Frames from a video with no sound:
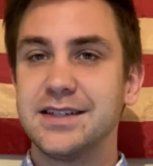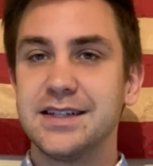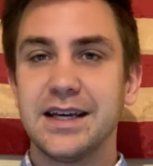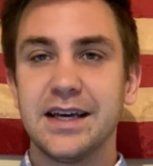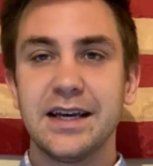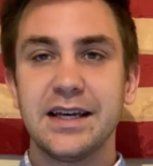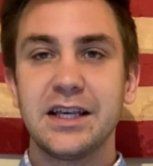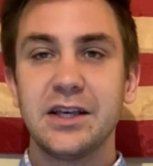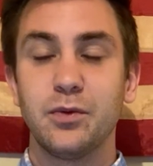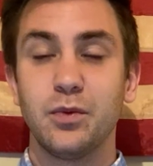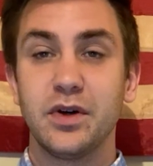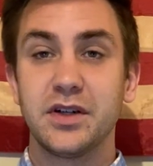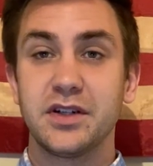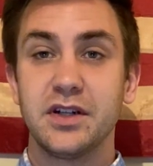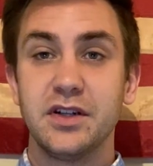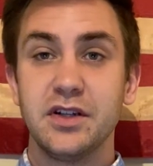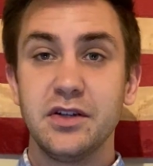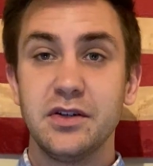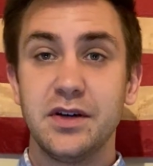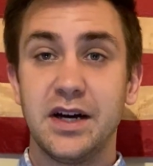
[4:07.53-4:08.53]
to take and what to
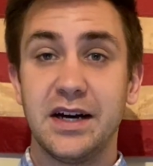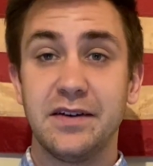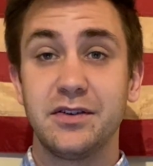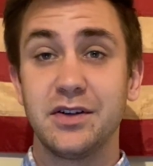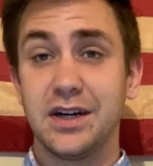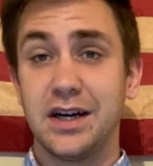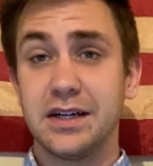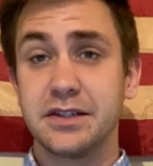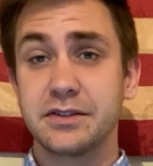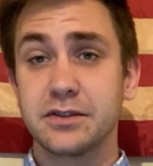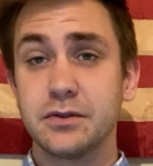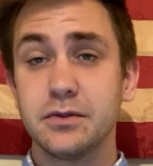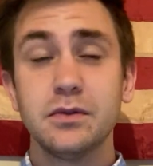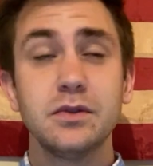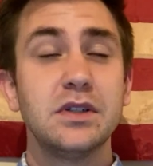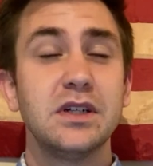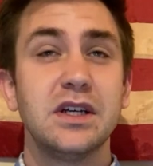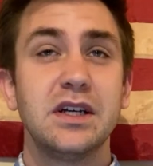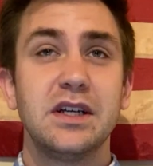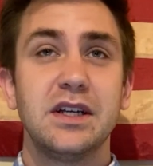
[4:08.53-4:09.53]
do after high school